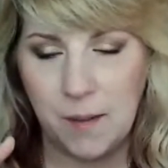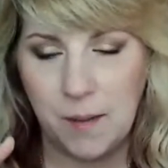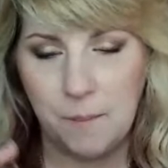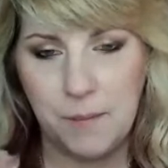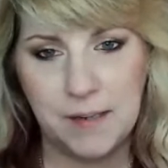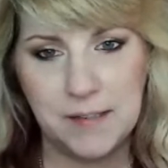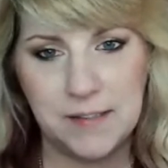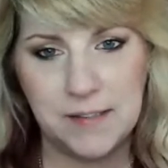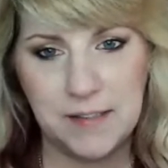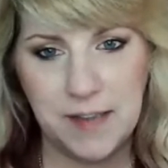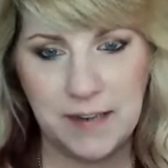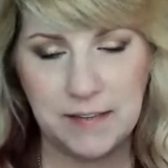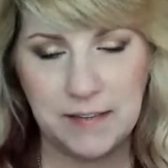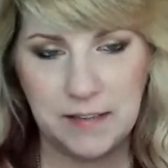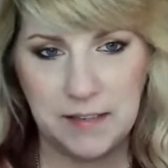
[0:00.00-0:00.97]
because the
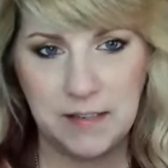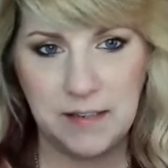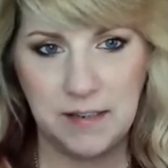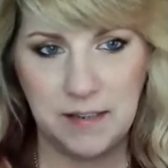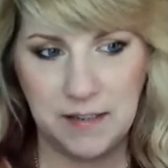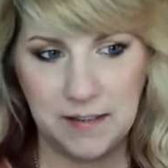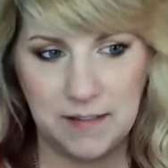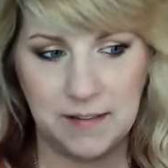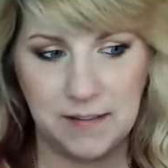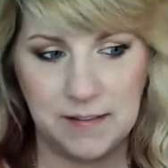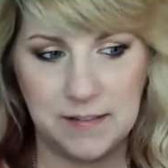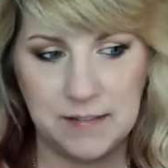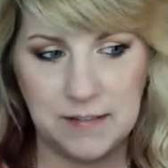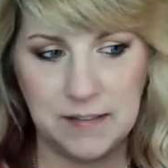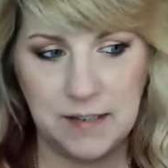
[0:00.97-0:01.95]
idea
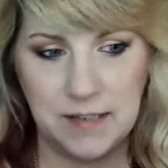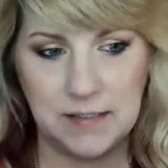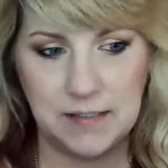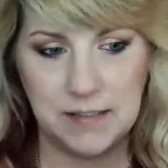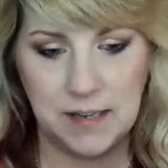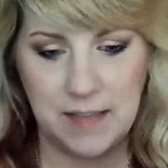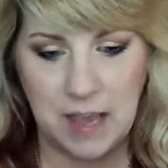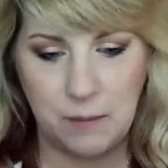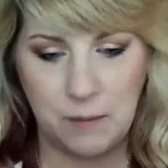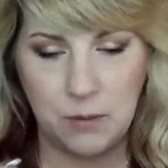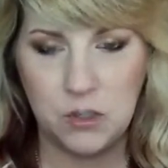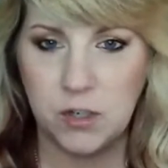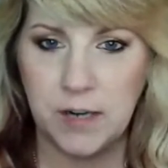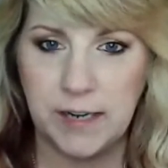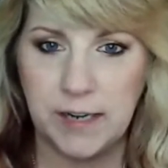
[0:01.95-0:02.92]
is it's like that
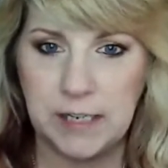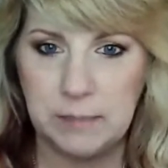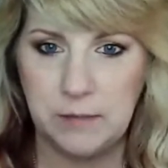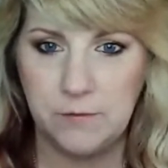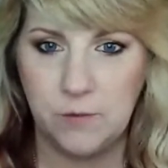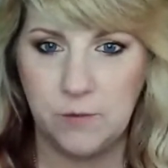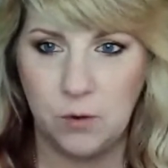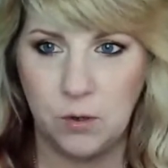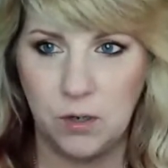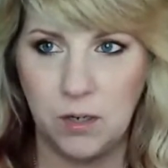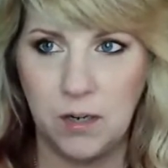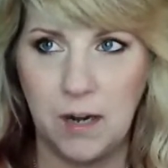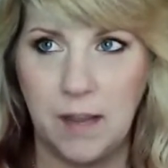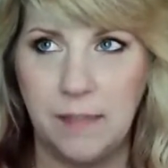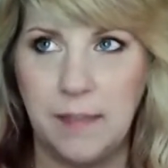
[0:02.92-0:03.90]
was your kind of
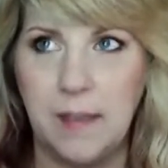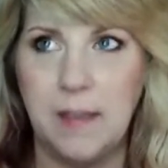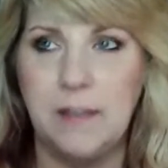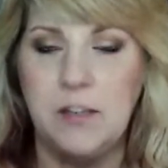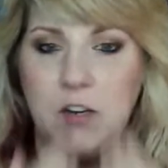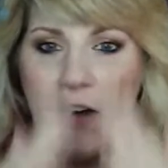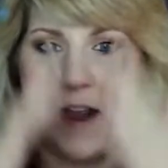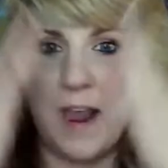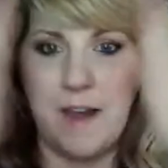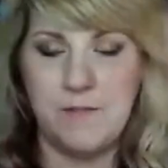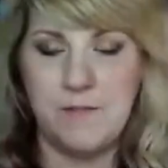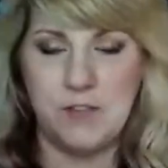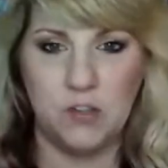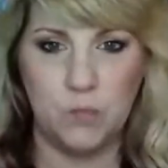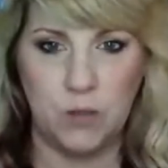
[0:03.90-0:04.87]
before, and then your
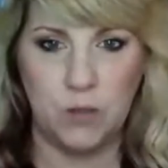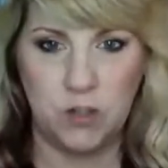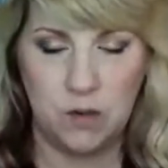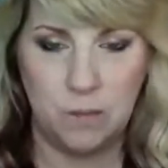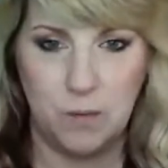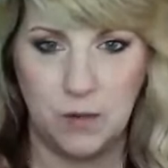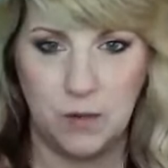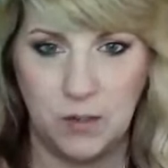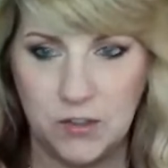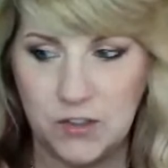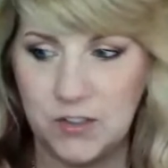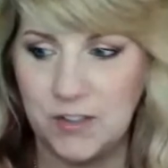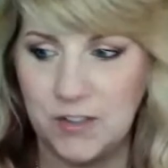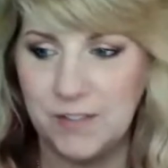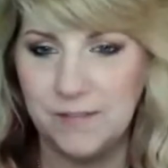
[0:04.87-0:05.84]
after is when you
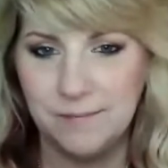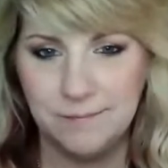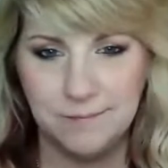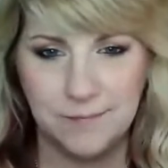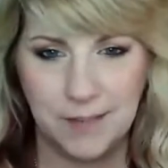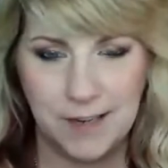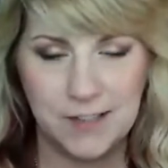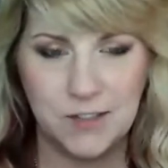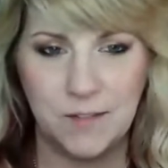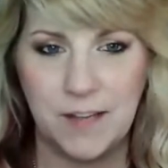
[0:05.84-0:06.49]
emerged, right?